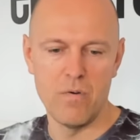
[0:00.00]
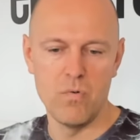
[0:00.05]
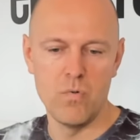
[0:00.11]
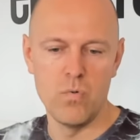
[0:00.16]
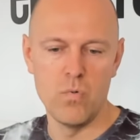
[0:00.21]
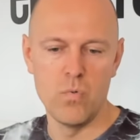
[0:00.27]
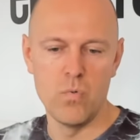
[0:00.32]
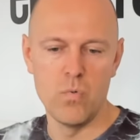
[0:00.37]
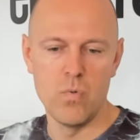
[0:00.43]

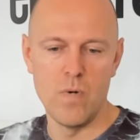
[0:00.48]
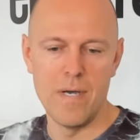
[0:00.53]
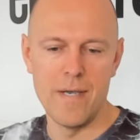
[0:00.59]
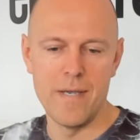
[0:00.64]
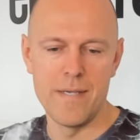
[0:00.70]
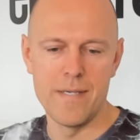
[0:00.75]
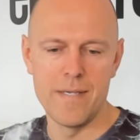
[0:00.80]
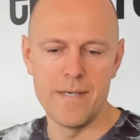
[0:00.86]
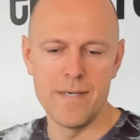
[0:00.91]
Oh,
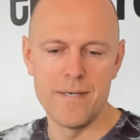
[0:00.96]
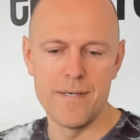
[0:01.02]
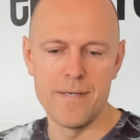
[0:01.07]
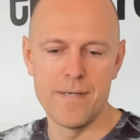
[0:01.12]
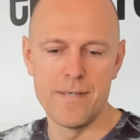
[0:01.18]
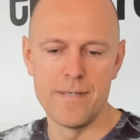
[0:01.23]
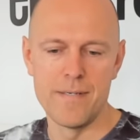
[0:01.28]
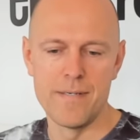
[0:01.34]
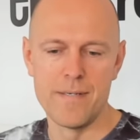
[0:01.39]
I, uh,
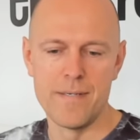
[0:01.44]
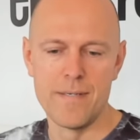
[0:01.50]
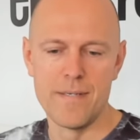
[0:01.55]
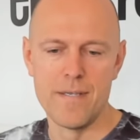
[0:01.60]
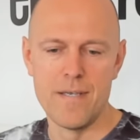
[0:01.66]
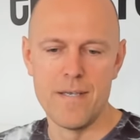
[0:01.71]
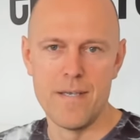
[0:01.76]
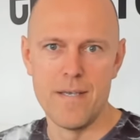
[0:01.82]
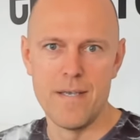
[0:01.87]

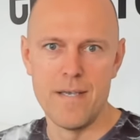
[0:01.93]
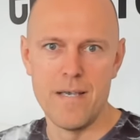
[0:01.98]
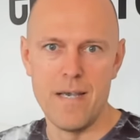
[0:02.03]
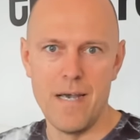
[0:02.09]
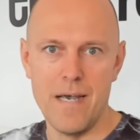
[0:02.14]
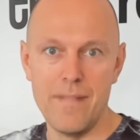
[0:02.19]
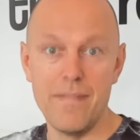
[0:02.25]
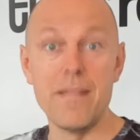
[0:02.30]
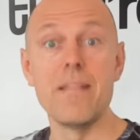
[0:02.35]

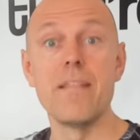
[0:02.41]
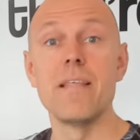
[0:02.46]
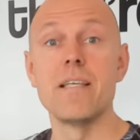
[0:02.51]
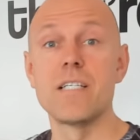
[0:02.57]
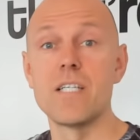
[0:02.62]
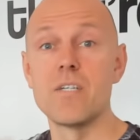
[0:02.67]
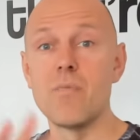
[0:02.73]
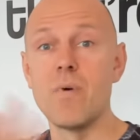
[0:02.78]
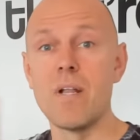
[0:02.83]
and th
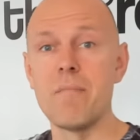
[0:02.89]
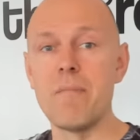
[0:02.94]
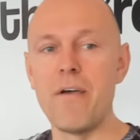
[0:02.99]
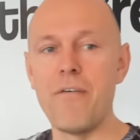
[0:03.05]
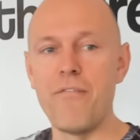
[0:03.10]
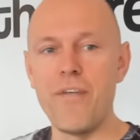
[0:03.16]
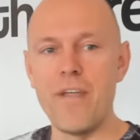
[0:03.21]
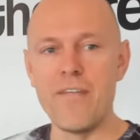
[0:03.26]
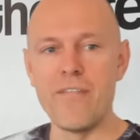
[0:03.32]
this is one of my
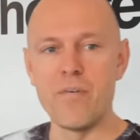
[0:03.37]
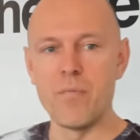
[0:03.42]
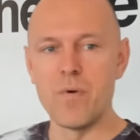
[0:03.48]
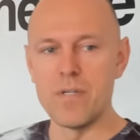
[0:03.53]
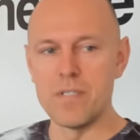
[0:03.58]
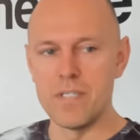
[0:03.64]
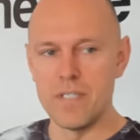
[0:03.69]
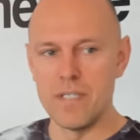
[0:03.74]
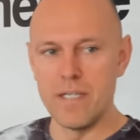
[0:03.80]
favorite
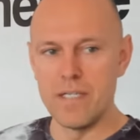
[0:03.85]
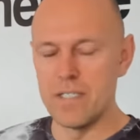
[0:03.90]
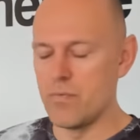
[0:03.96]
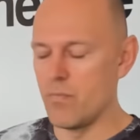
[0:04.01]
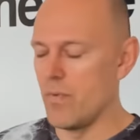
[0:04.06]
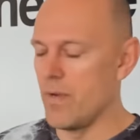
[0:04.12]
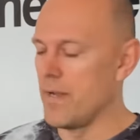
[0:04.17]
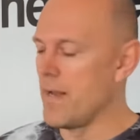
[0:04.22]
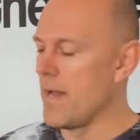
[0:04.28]
ones. It is
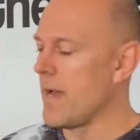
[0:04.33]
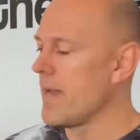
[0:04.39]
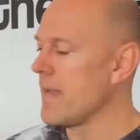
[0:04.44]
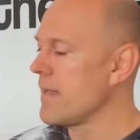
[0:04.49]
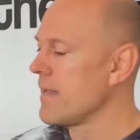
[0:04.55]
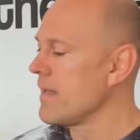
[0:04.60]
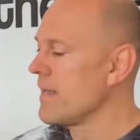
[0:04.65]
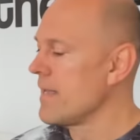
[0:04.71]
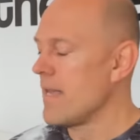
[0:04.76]
when I,
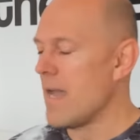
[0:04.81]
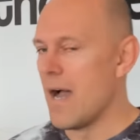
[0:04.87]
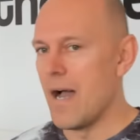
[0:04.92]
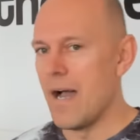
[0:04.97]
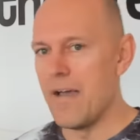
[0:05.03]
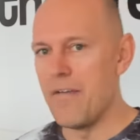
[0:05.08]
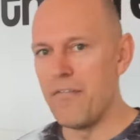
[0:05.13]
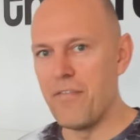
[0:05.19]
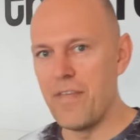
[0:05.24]

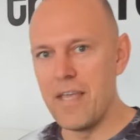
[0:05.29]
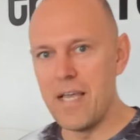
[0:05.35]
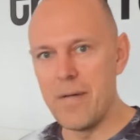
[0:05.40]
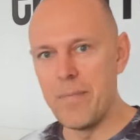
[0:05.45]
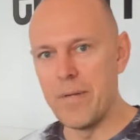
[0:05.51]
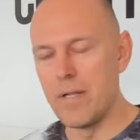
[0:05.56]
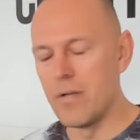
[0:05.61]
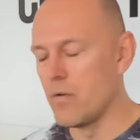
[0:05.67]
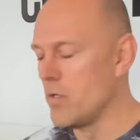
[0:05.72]
I think
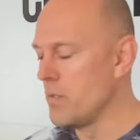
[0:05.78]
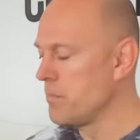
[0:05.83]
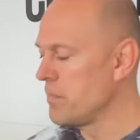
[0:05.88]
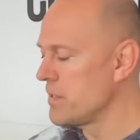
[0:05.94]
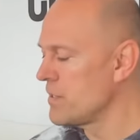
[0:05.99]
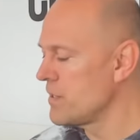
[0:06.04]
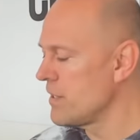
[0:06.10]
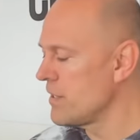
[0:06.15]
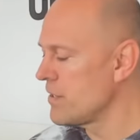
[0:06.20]
I'm in a good
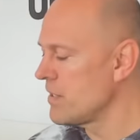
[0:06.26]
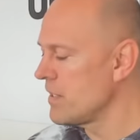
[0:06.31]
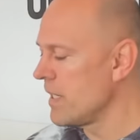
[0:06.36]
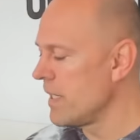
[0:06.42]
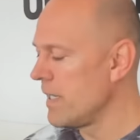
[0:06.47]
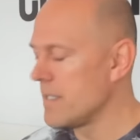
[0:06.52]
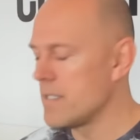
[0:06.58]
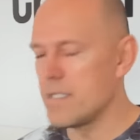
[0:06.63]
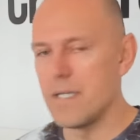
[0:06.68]
position,
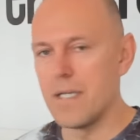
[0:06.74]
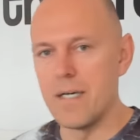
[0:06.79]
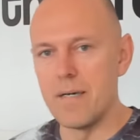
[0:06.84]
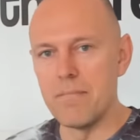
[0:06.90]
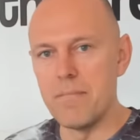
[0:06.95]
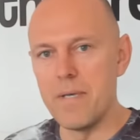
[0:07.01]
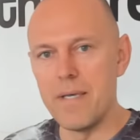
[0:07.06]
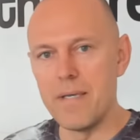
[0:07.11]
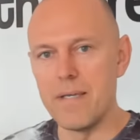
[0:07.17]
and let's say
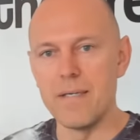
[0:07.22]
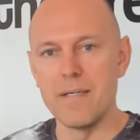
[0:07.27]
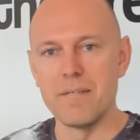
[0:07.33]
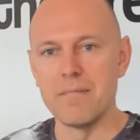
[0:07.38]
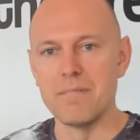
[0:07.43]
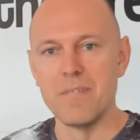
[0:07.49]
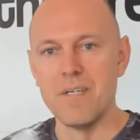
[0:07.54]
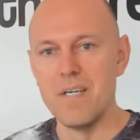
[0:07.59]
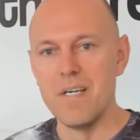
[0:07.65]
I'm making
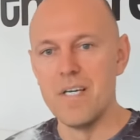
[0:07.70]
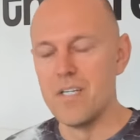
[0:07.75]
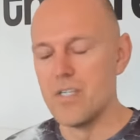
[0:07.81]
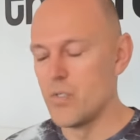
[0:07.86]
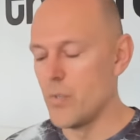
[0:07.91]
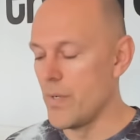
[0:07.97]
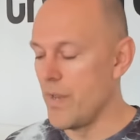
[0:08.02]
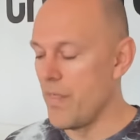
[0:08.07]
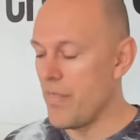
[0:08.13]

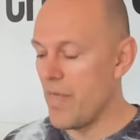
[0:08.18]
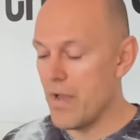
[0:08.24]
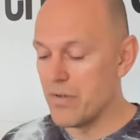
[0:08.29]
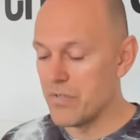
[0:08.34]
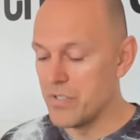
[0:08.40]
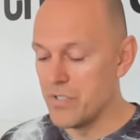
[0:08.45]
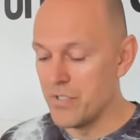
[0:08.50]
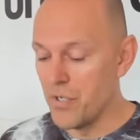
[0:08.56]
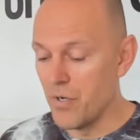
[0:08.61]
twenty
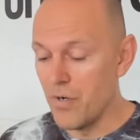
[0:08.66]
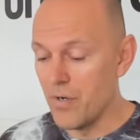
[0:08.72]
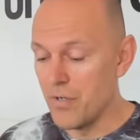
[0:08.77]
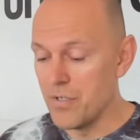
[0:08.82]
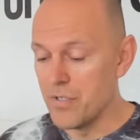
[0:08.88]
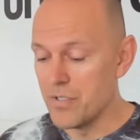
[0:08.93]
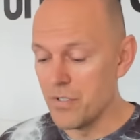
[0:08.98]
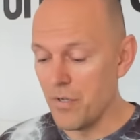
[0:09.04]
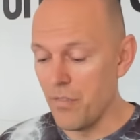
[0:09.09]
thousand
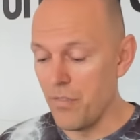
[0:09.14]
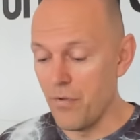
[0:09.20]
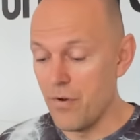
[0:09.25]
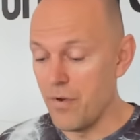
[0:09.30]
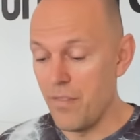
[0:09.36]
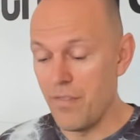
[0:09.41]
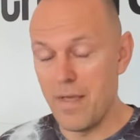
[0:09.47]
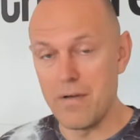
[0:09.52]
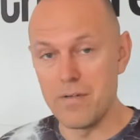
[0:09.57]
dollars or
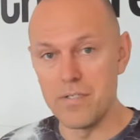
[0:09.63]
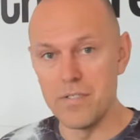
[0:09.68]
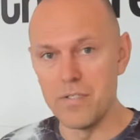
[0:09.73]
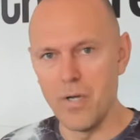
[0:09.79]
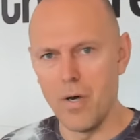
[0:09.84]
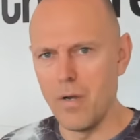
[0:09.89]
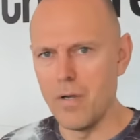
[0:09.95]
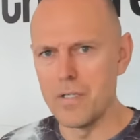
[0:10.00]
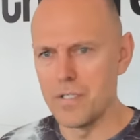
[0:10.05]
thirty thousand
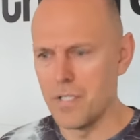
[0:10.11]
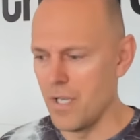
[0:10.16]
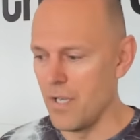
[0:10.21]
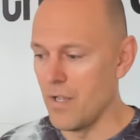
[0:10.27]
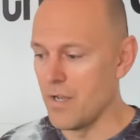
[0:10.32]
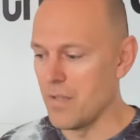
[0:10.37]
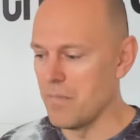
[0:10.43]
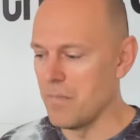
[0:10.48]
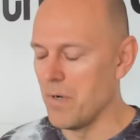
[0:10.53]
dollars, a
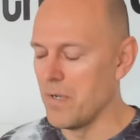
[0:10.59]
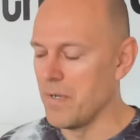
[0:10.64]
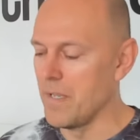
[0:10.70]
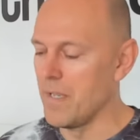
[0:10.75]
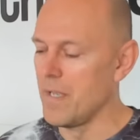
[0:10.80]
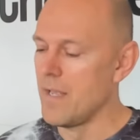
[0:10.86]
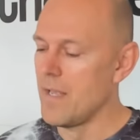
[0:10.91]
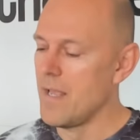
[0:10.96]
lot of money.